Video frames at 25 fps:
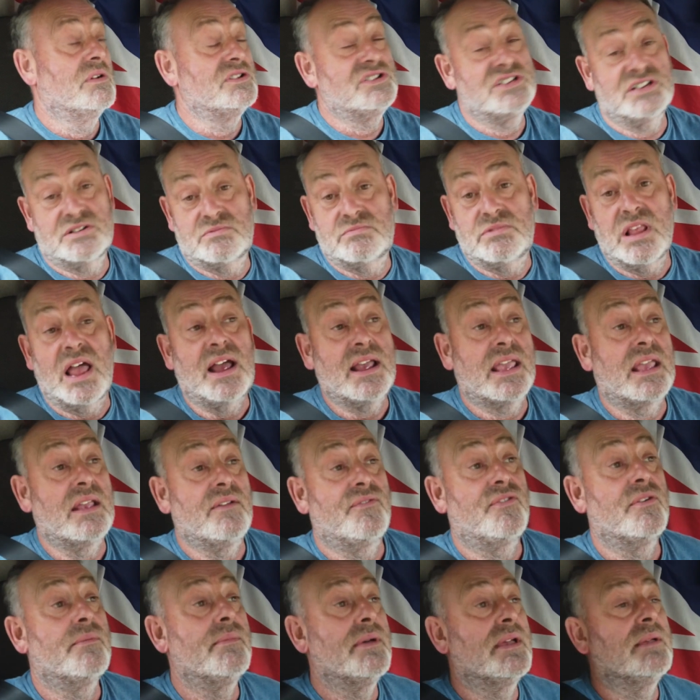which is
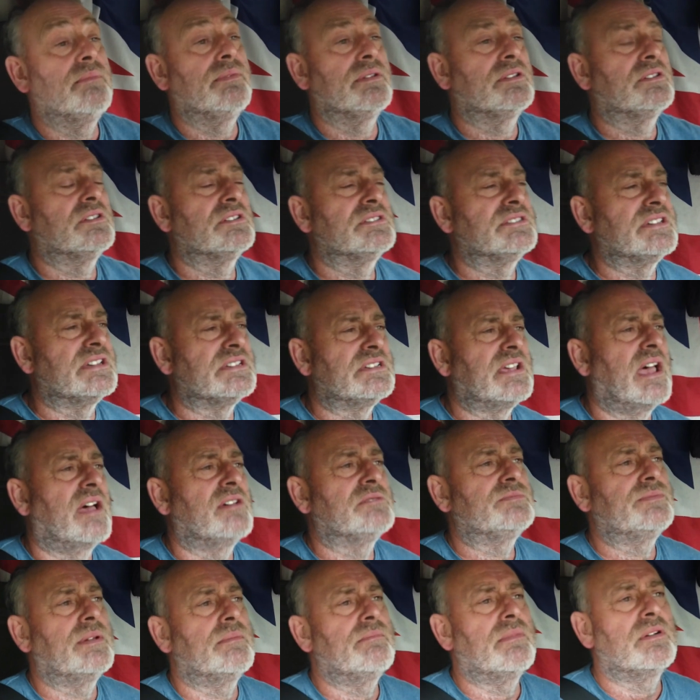lucky for me because that's
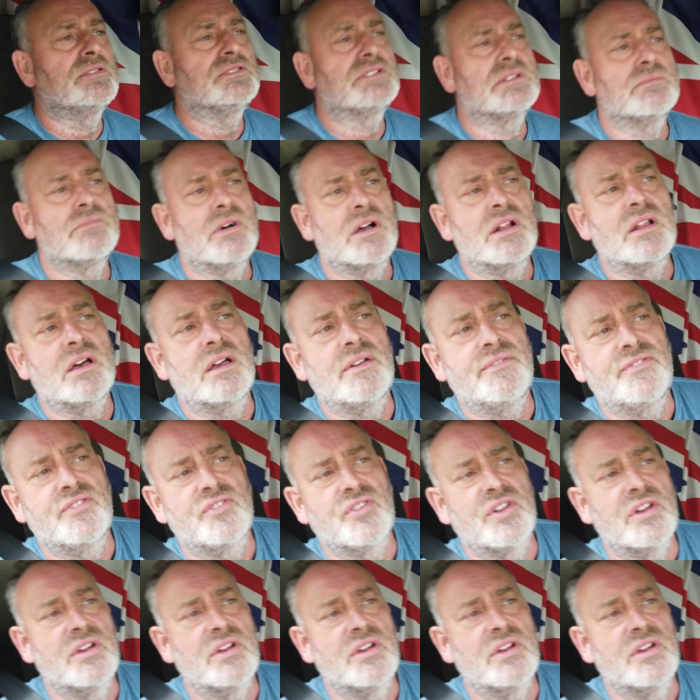how it's been most of my life.